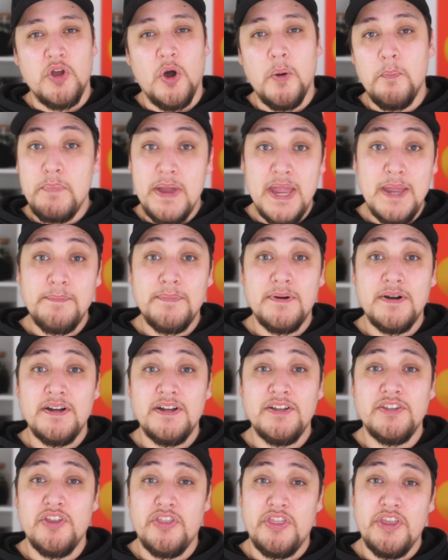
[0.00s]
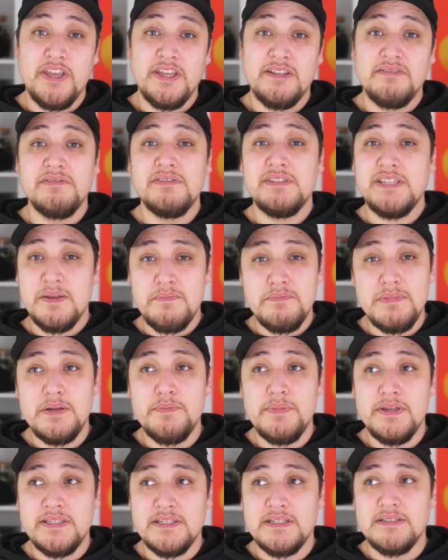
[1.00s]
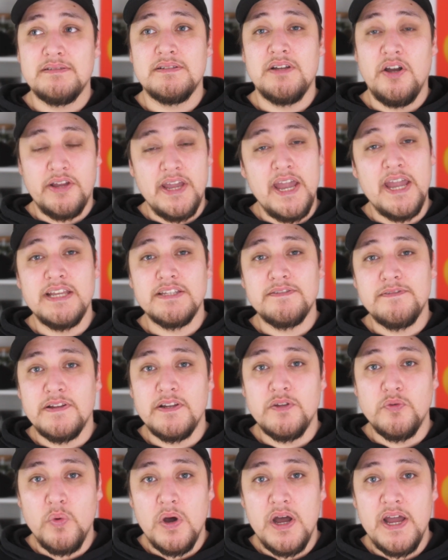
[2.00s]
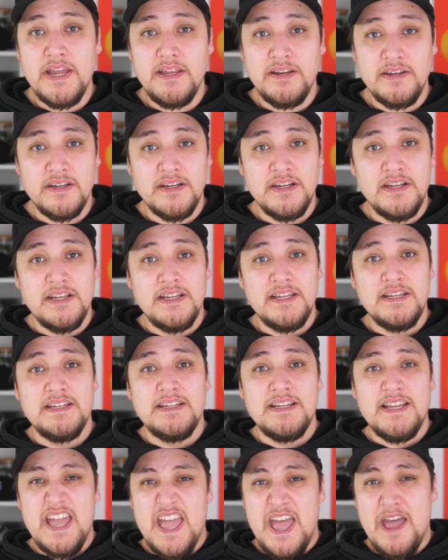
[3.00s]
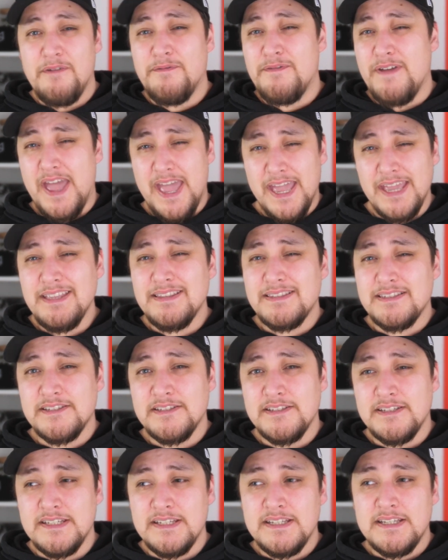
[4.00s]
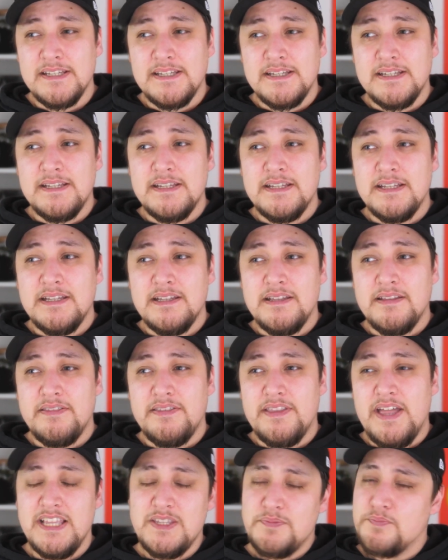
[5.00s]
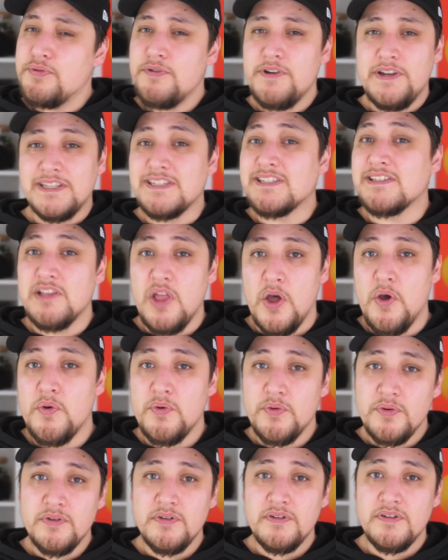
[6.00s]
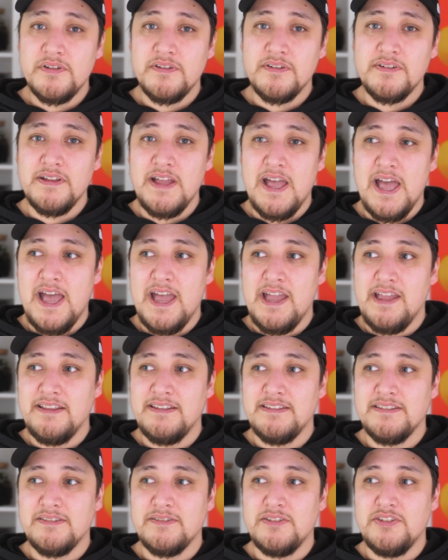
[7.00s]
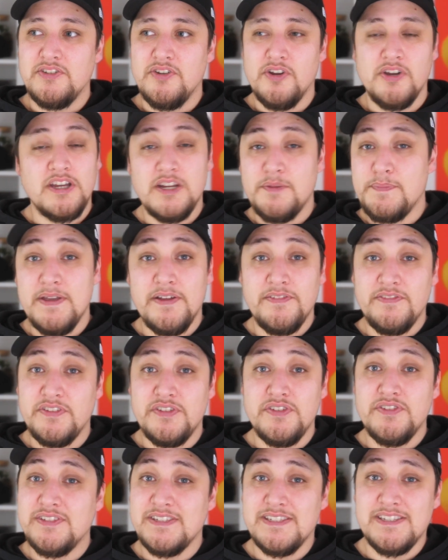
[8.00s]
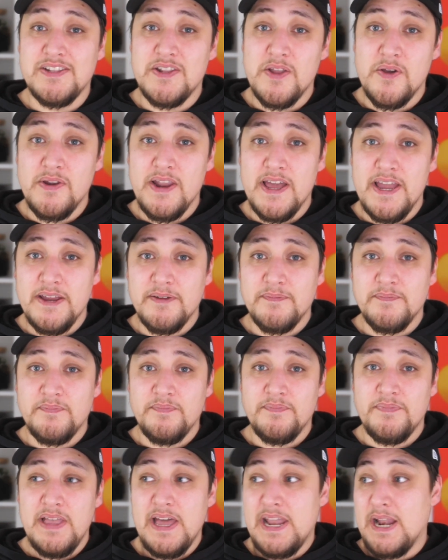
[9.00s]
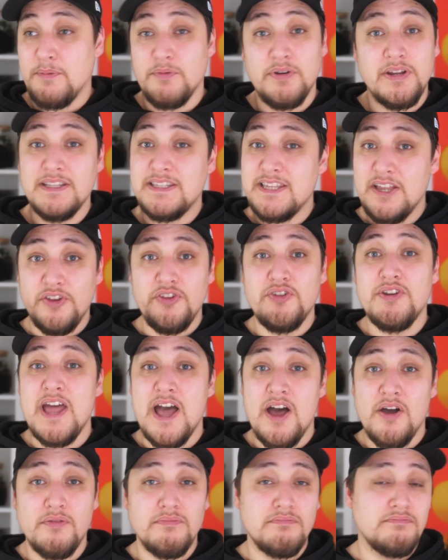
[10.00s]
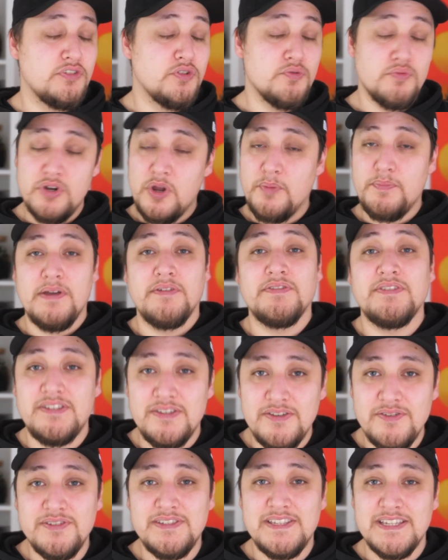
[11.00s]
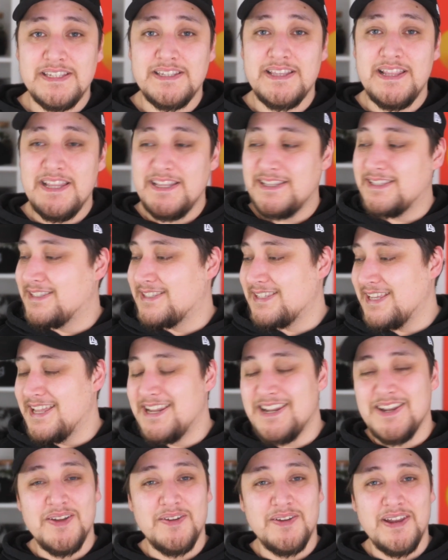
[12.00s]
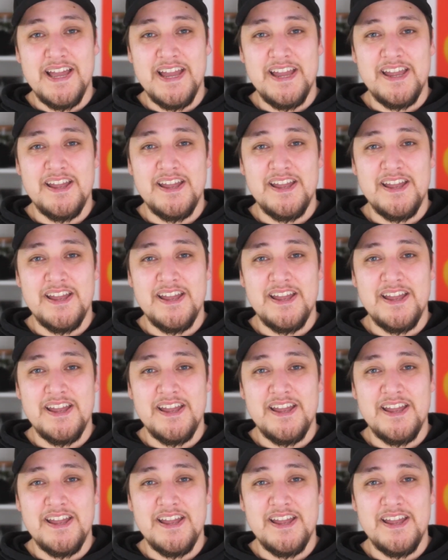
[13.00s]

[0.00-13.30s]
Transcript: On paper, you're thinking 10mm, okay, it's fairly wide. f8, that's pretty slow. And you're not gonna be able to use this in low light. And I'm gonna tell you now, you will not be able to use this lens in low light.